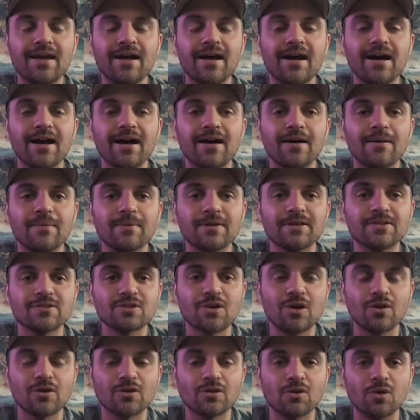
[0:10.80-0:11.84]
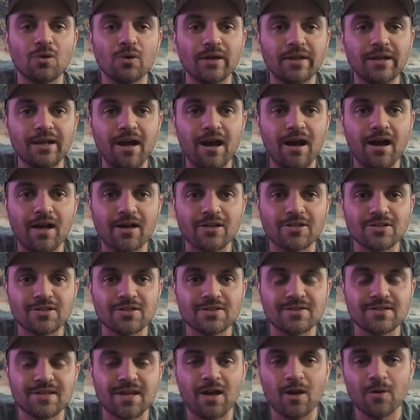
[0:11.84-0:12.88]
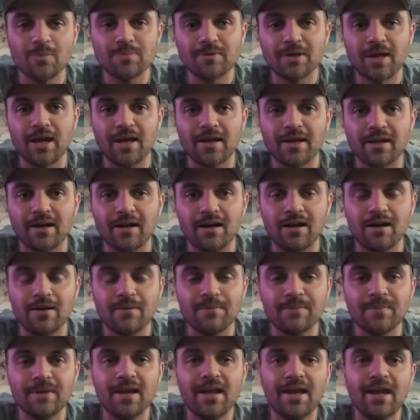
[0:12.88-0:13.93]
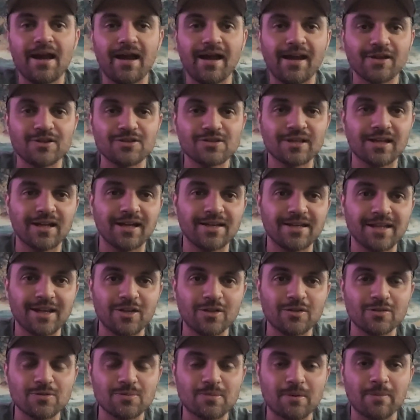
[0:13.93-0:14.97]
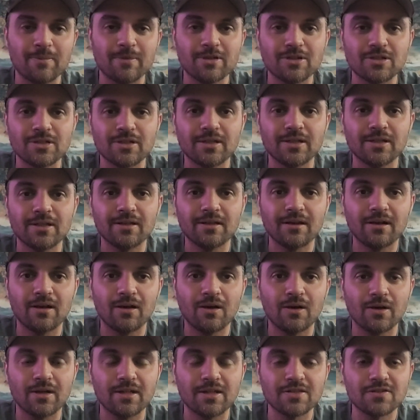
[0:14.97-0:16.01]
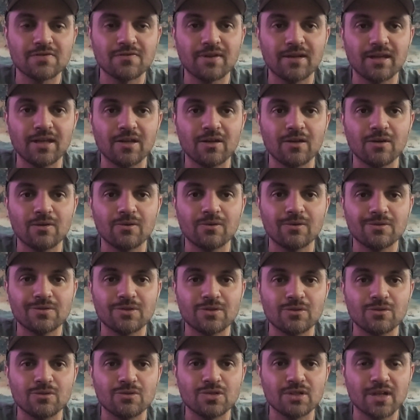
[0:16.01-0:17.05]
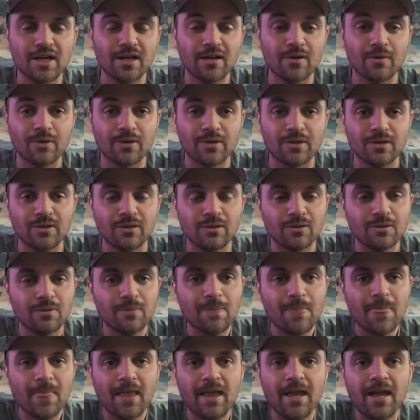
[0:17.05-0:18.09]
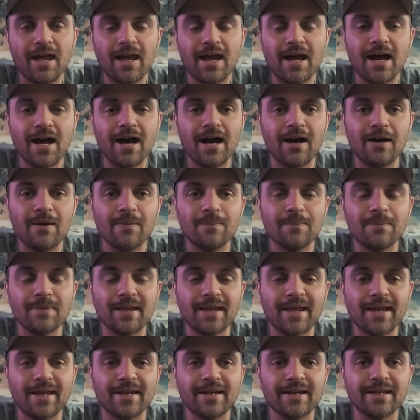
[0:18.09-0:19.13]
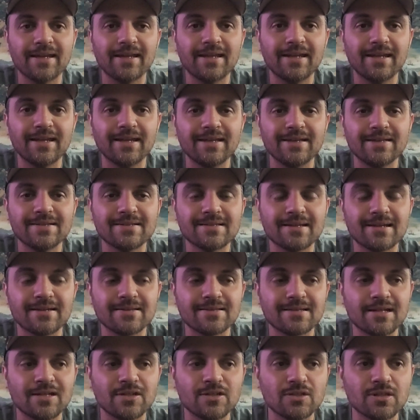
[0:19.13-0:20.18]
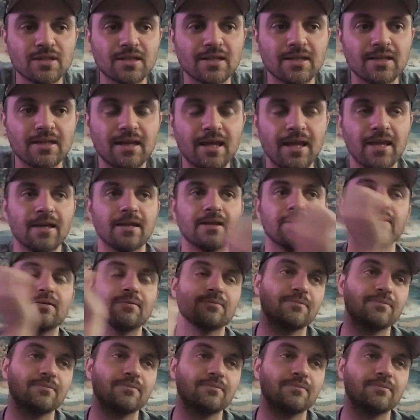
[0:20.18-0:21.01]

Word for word: Um, it's called coinauctionshelp.com. I actually got Daniel's permission on his video to share it with you. Um, and it is essentially a